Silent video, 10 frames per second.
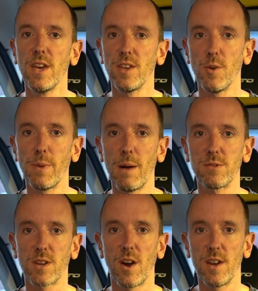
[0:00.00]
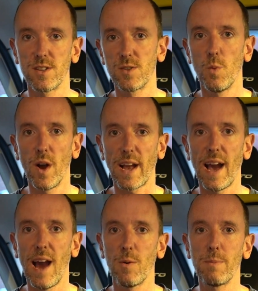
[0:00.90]
you'll be able to kind of work
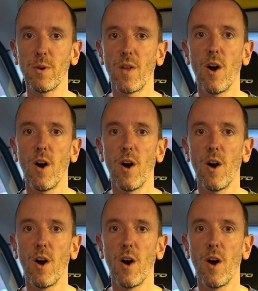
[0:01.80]
out how we built the